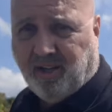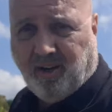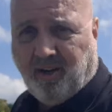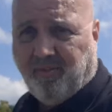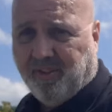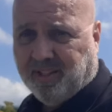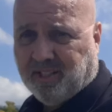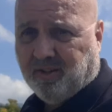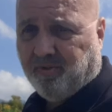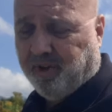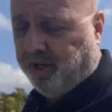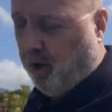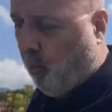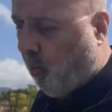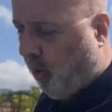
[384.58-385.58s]
here, this is
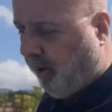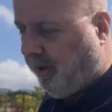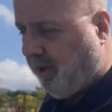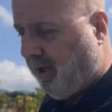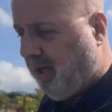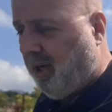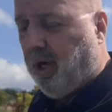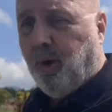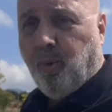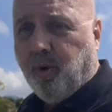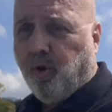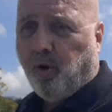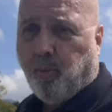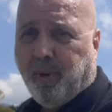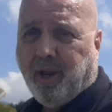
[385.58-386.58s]
video one. We're
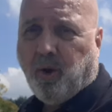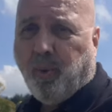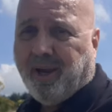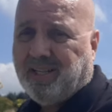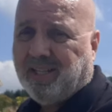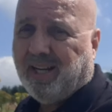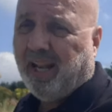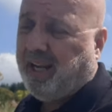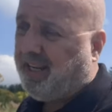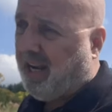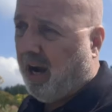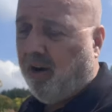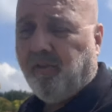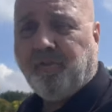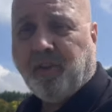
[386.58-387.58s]
going to make our way to
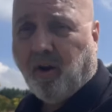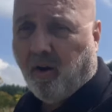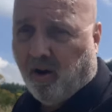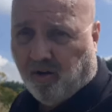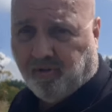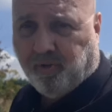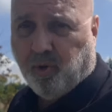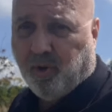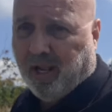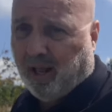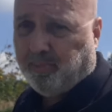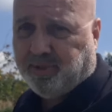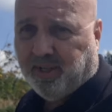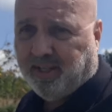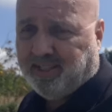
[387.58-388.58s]
Glengarriff, there are a few
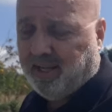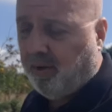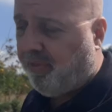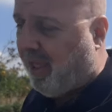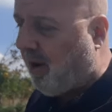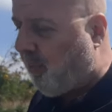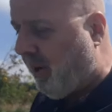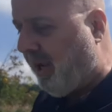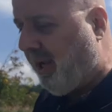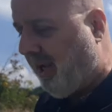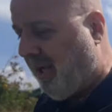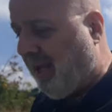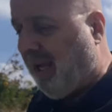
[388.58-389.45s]
campsites out that way.